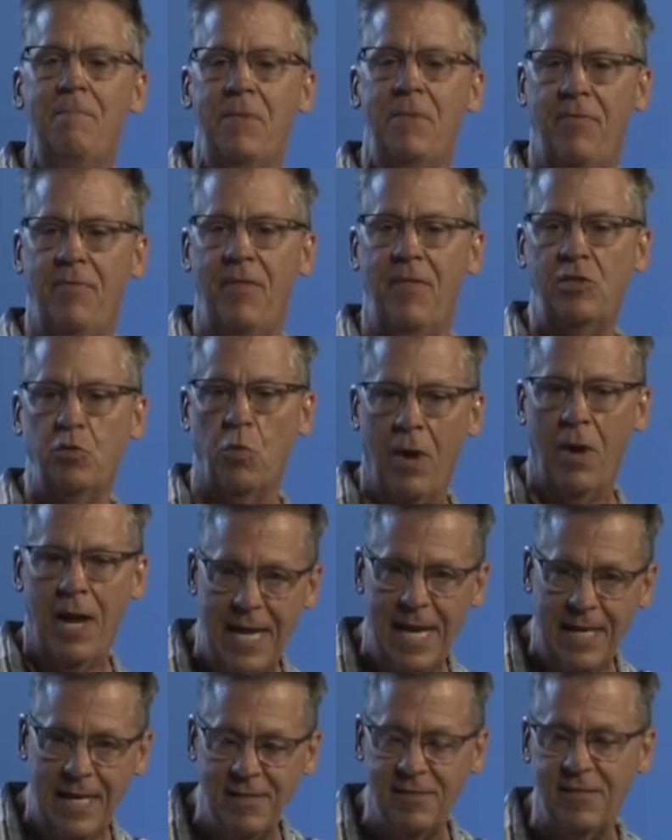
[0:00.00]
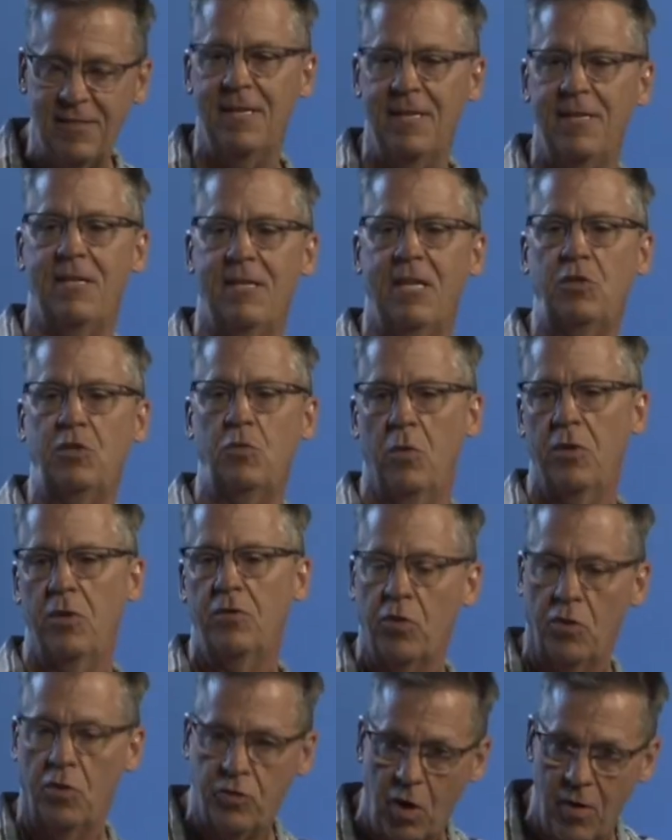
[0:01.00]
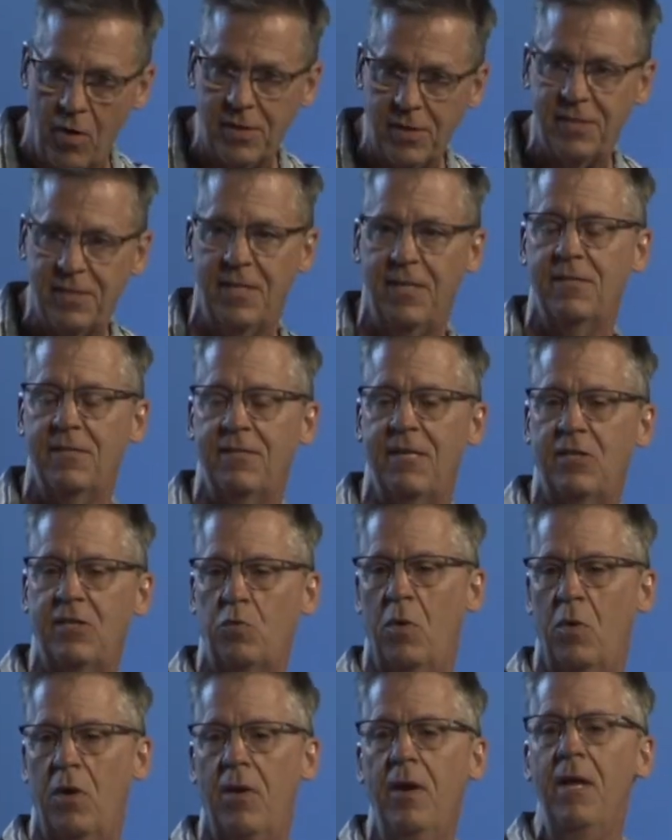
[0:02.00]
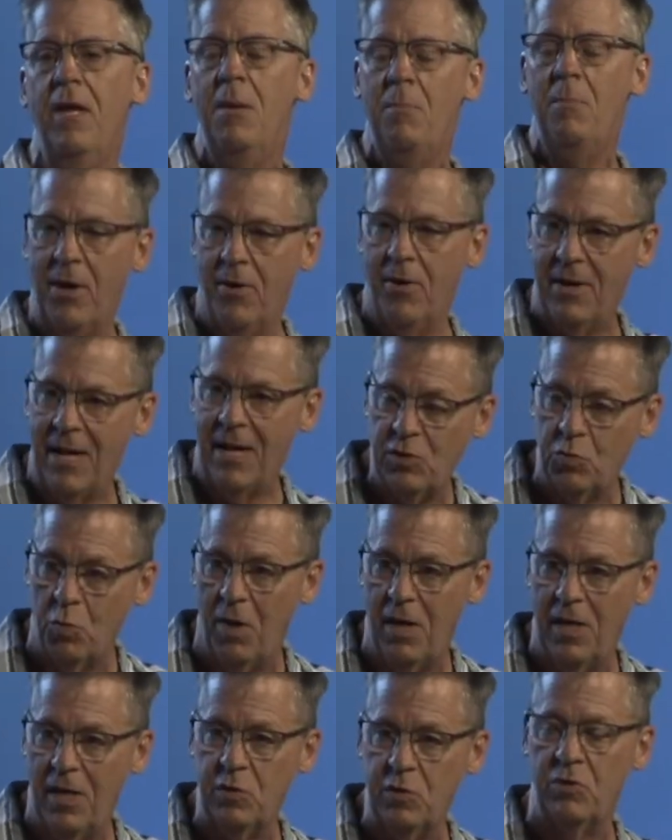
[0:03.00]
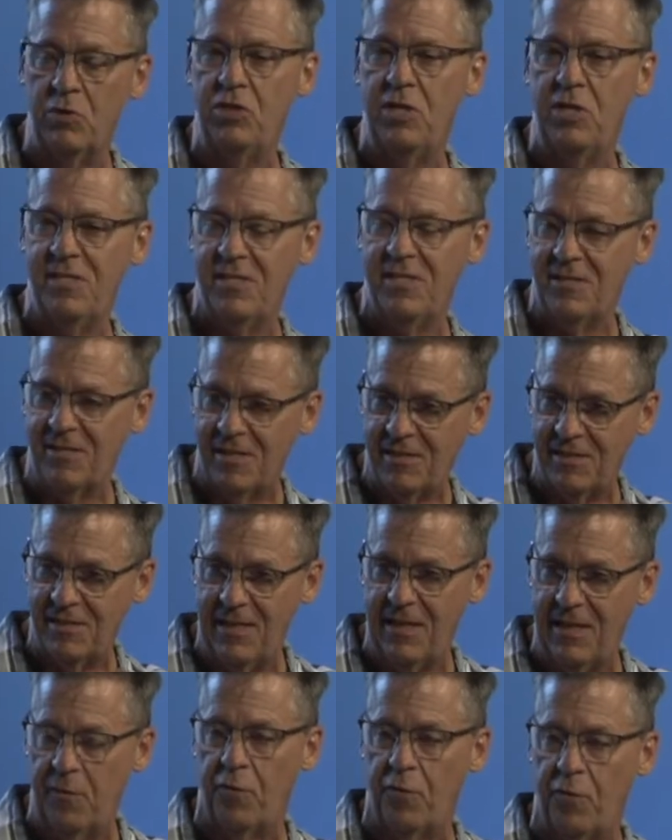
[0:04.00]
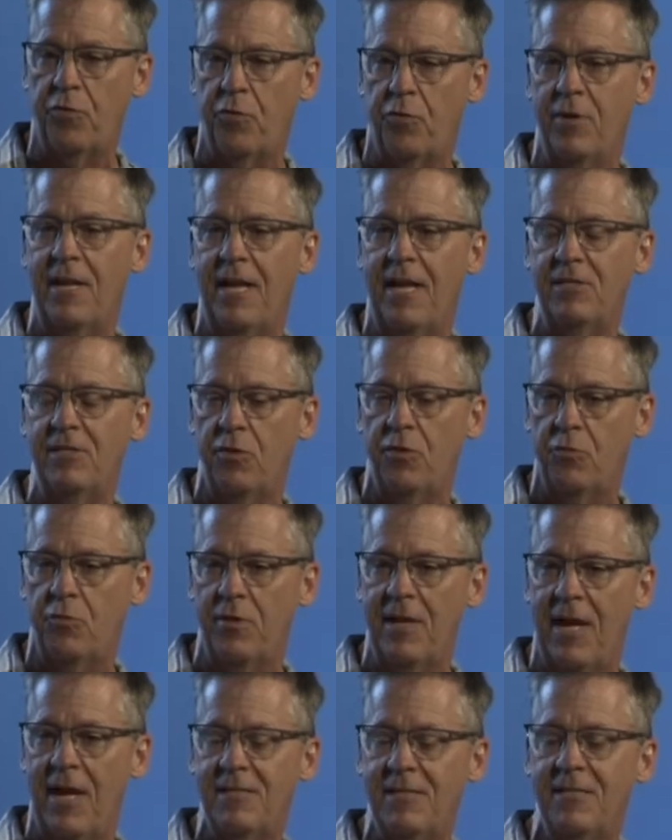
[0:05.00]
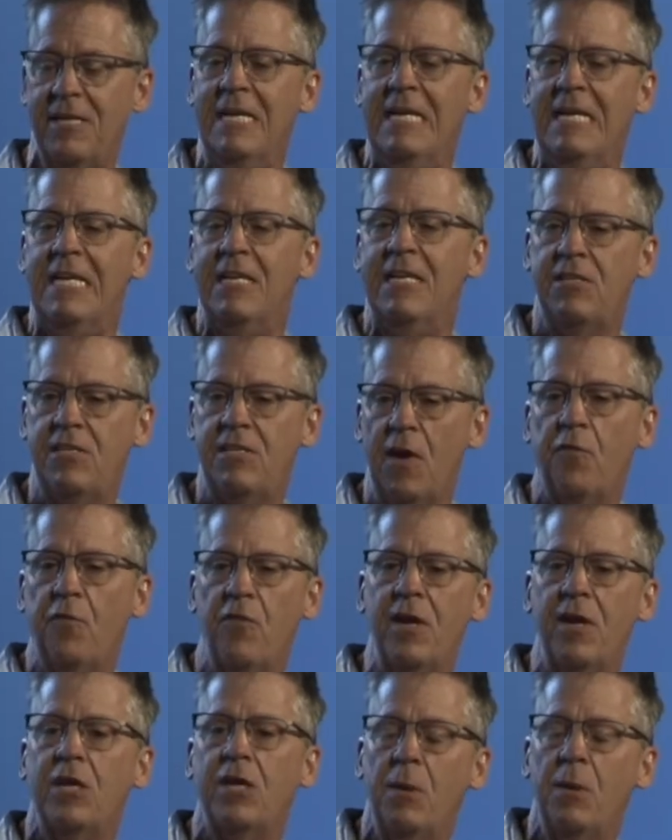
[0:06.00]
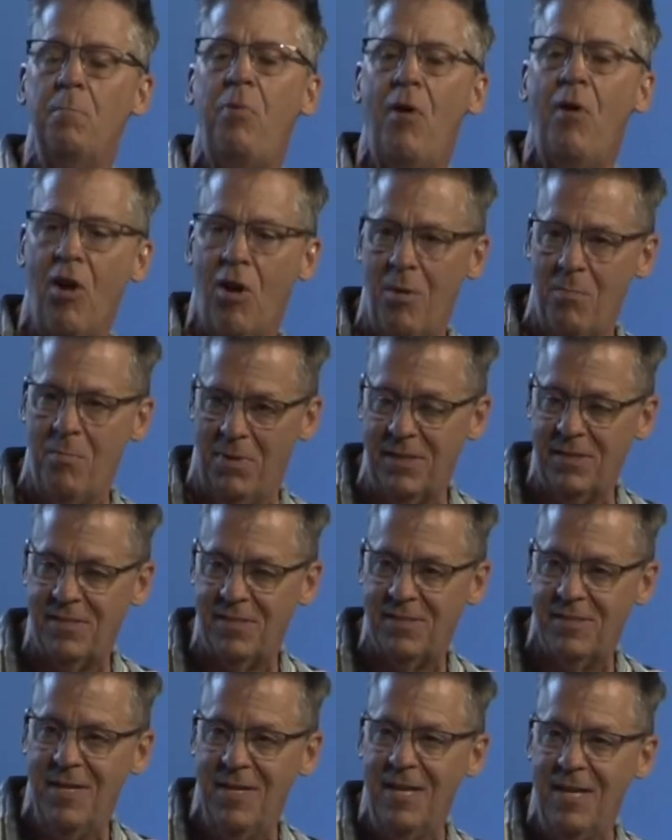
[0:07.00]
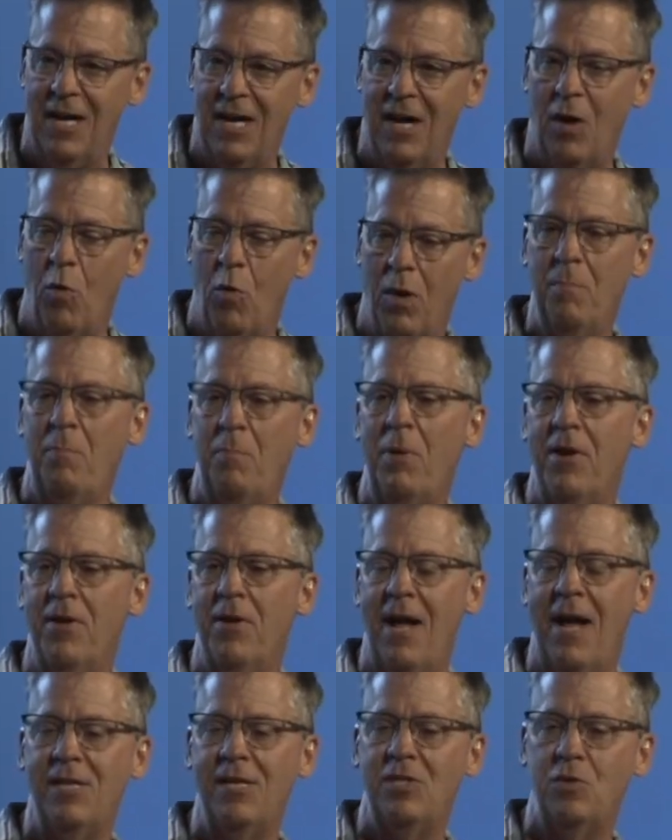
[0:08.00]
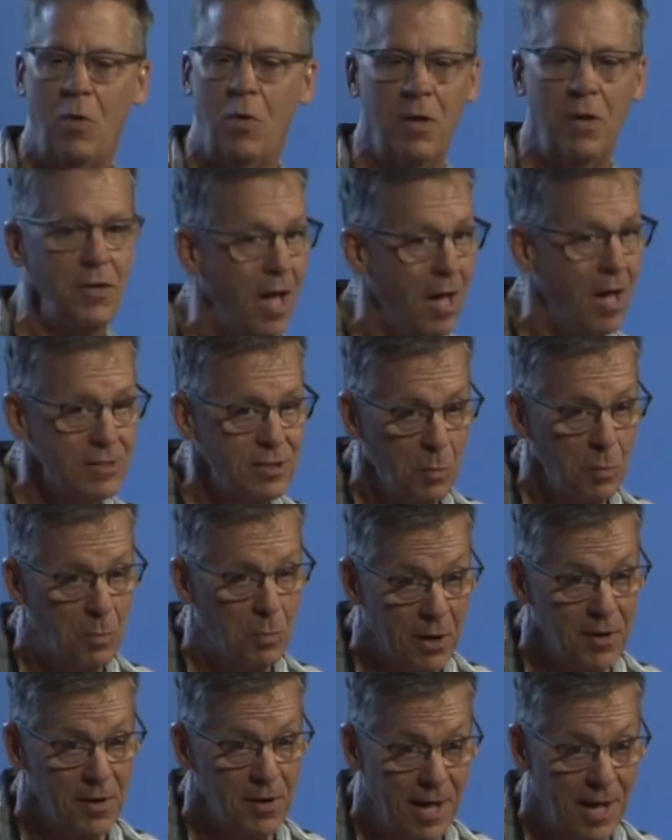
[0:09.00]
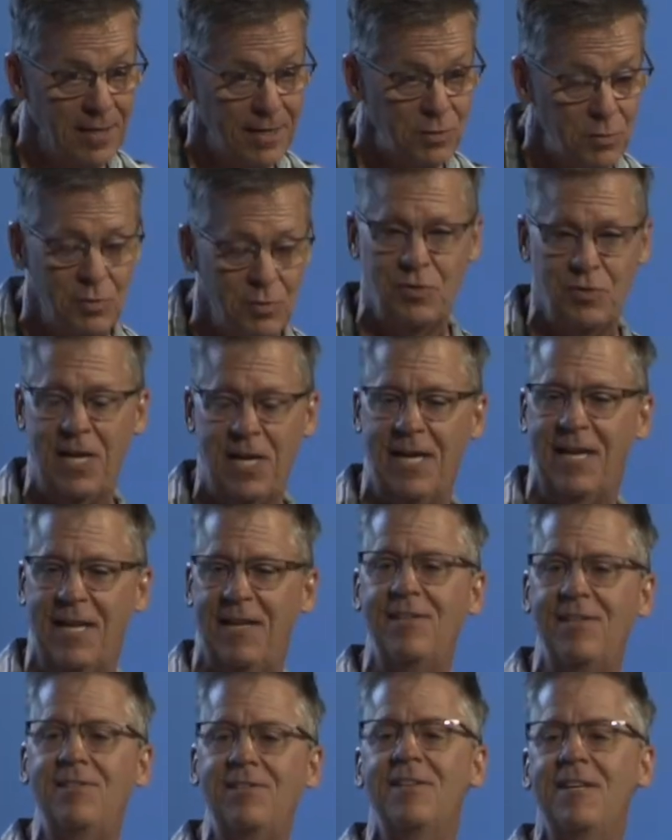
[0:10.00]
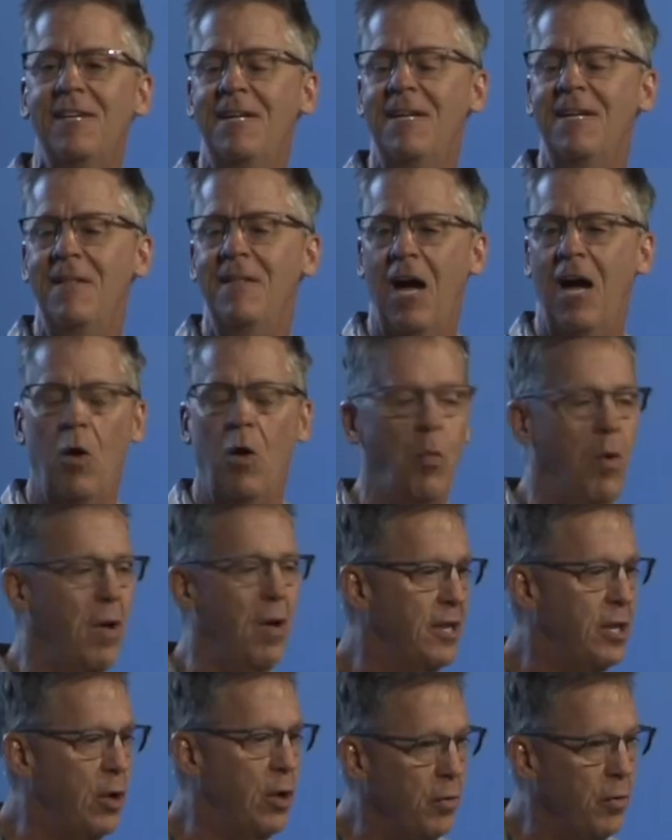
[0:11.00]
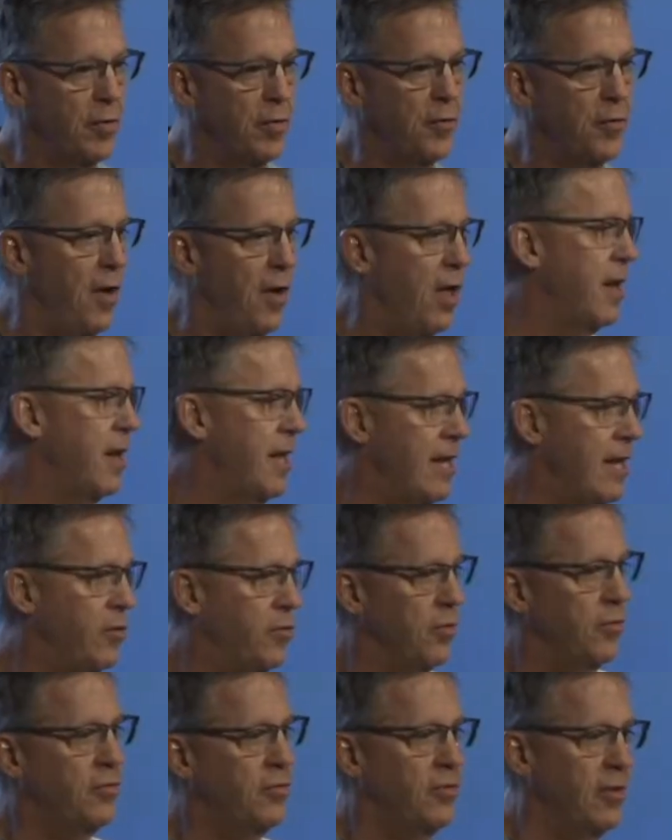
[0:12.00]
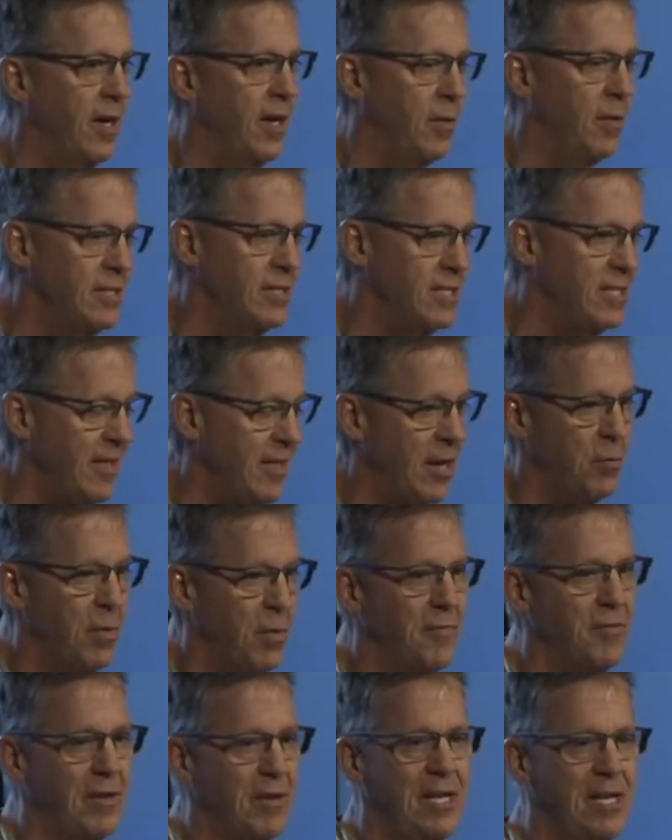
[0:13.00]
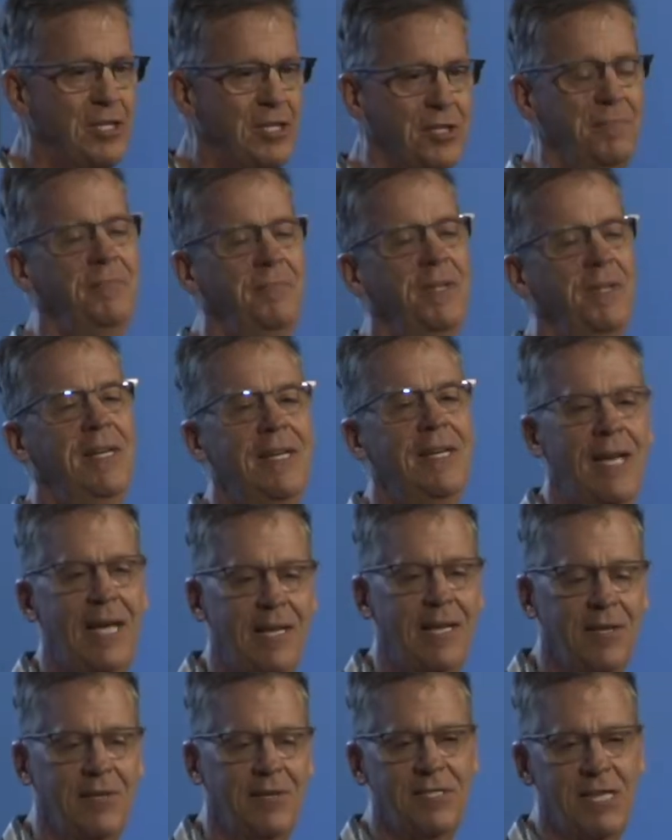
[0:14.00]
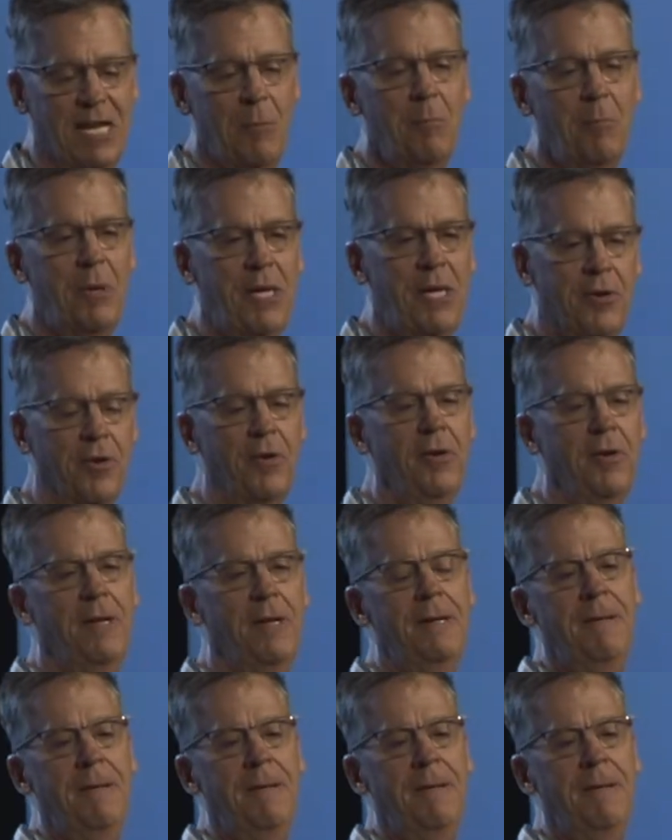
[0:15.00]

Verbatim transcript: And that's where Hades is, that's where Tartarus is, that's where paradise was when Jesus descended for three days and three nights. Different compartments uh, one paradise, one not so paradise, which was Hades, uh, one that holds the fallen angels. Uh, we see that in Revelation and in 2 Peter.